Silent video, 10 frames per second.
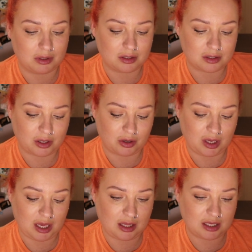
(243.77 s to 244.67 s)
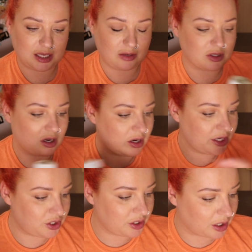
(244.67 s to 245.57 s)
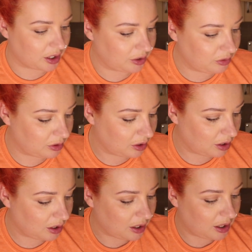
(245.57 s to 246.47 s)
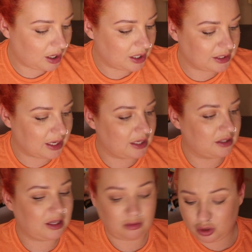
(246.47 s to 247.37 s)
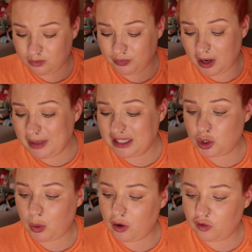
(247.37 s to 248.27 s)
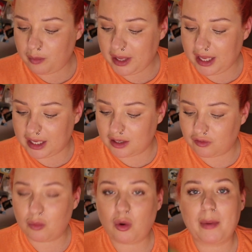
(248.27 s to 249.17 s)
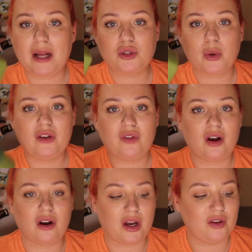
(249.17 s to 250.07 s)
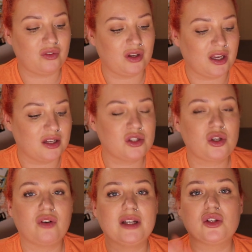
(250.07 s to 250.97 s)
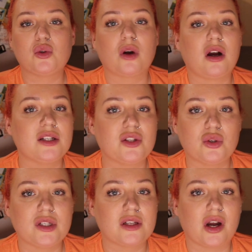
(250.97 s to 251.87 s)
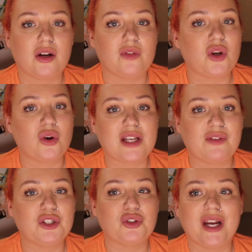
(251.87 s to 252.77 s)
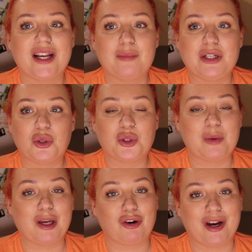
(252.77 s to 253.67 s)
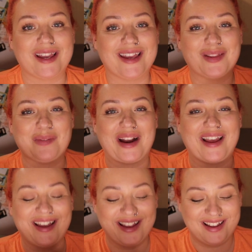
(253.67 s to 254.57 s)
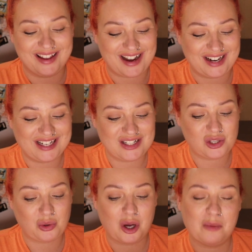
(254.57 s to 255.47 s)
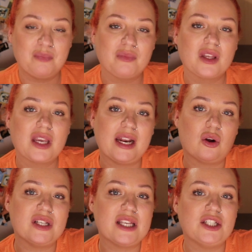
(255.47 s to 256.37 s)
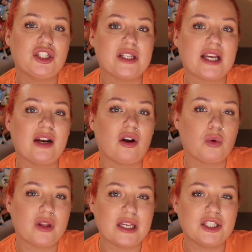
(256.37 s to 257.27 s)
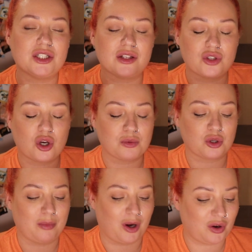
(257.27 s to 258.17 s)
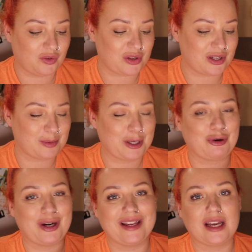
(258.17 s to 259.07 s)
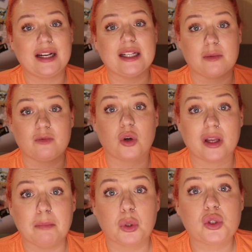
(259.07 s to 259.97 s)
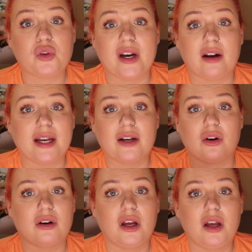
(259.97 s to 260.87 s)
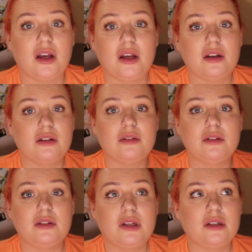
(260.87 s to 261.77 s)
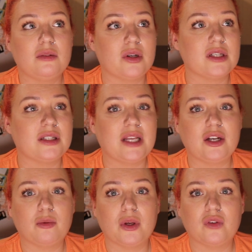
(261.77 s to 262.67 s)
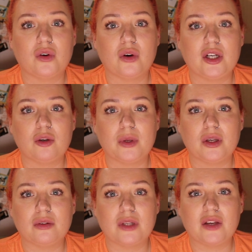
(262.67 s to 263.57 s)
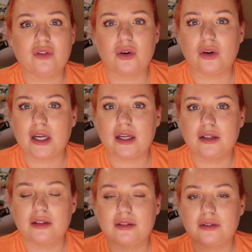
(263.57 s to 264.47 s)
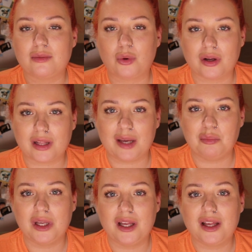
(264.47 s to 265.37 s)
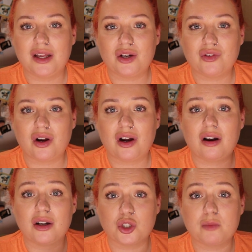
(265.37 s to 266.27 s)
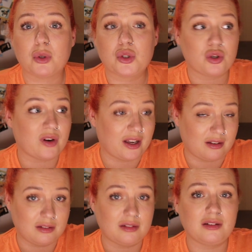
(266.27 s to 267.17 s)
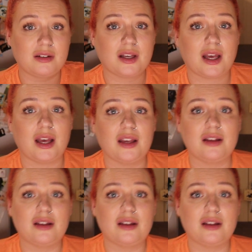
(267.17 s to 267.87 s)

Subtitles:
So yeah, that sounds nice, you know. And then, that, I mean, 12p from £1.25. Sorry, there's all kinds of noises going on. The dog's having a drink. My door's a bit creaky at the minute. I need to get it on its hinges again, like one of the hinges at the top's come off. So it's a bit creaky. It needs fucking buttering. I ain't got, what is it, DW40, WD40? One of them. All right, I'll just butter it, okay?